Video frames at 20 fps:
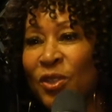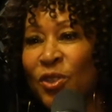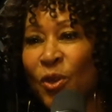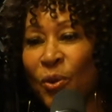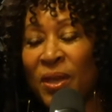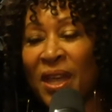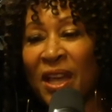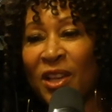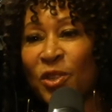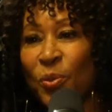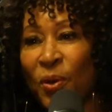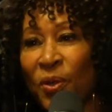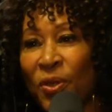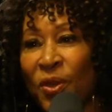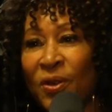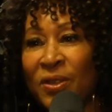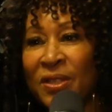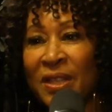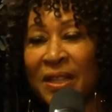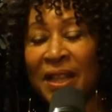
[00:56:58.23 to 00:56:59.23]
So yes,
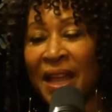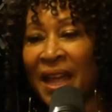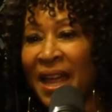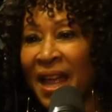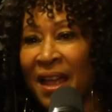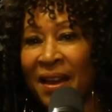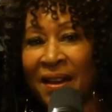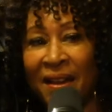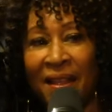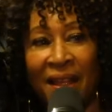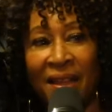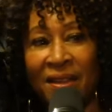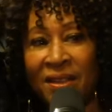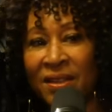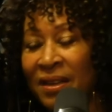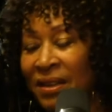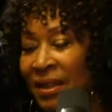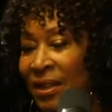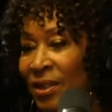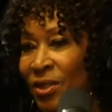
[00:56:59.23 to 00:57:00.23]
where there's land
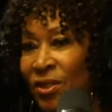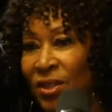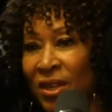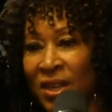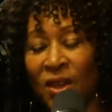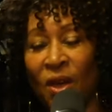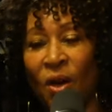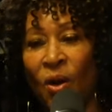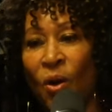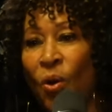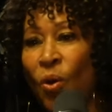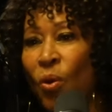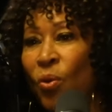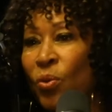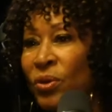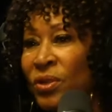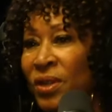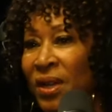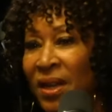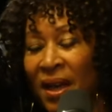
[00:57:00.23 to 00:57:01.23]
that is
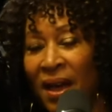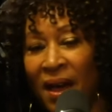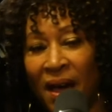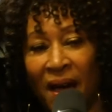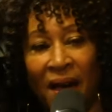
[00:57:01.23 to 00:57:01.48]
city-owned,